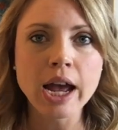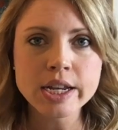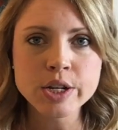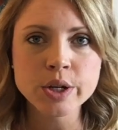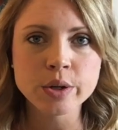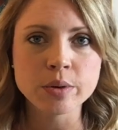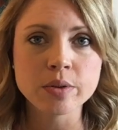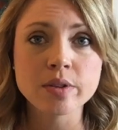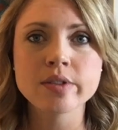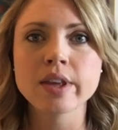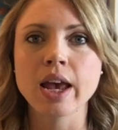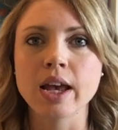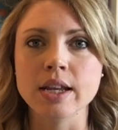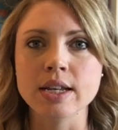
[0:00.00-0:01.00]

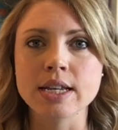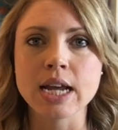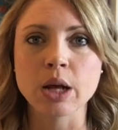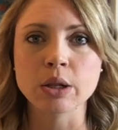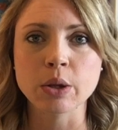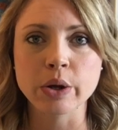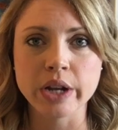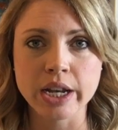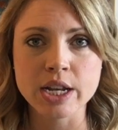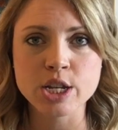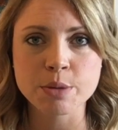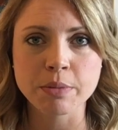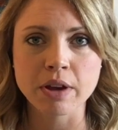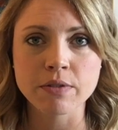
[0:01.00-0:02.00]
iTunes and downloaded
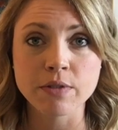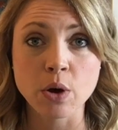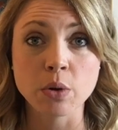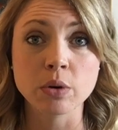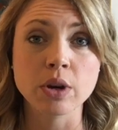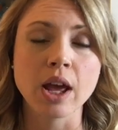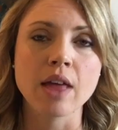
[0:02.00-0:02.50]
it to my phone,